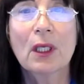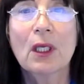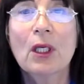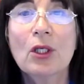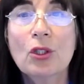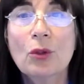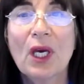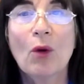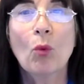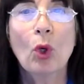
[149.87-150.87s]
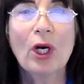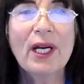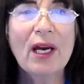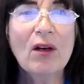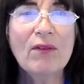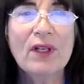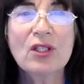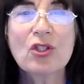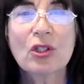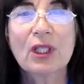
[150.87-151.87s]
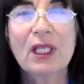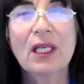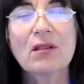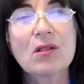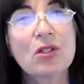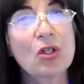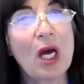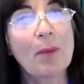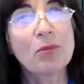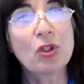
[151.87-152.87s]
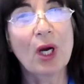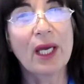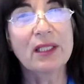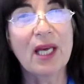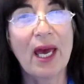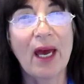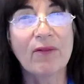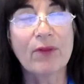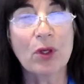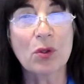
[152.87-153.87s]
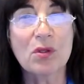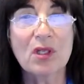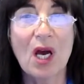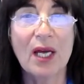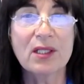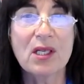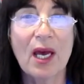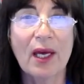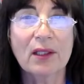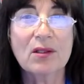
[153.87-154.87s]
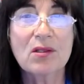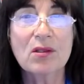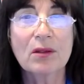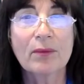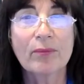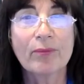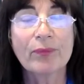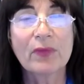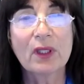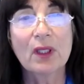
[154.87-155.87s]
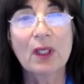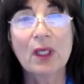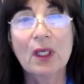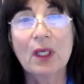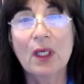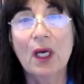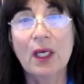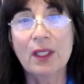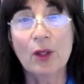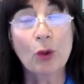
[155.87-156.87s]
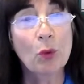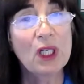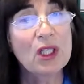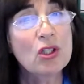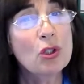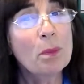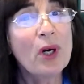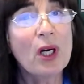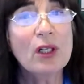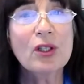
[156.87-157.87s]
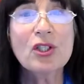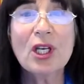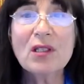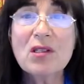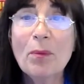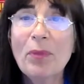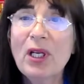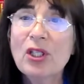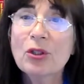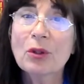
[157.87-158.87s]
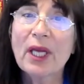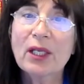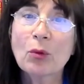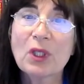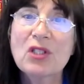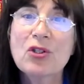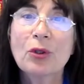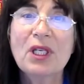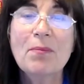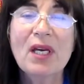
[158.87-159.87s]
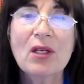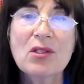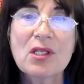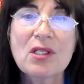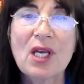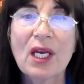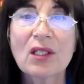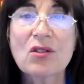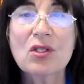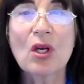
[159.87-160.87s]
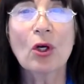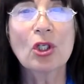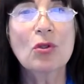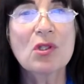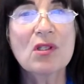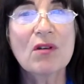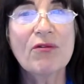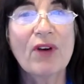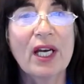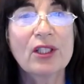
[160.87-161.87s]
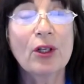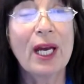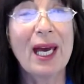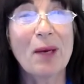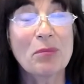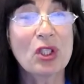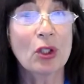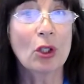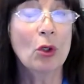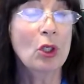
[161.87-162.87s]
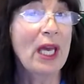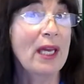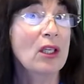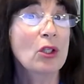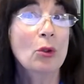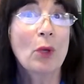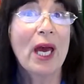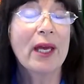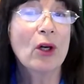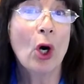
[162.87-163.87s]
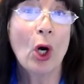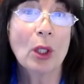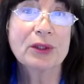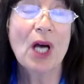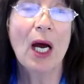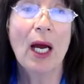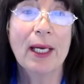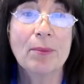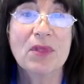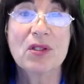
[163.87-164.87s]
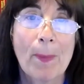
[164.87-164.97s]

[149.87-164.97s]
You get worn out eventually and stop trying to have those contacts. Another one is your partner checks up on you, like reads your emails and texts, or uses a Finder app to locate you at all times.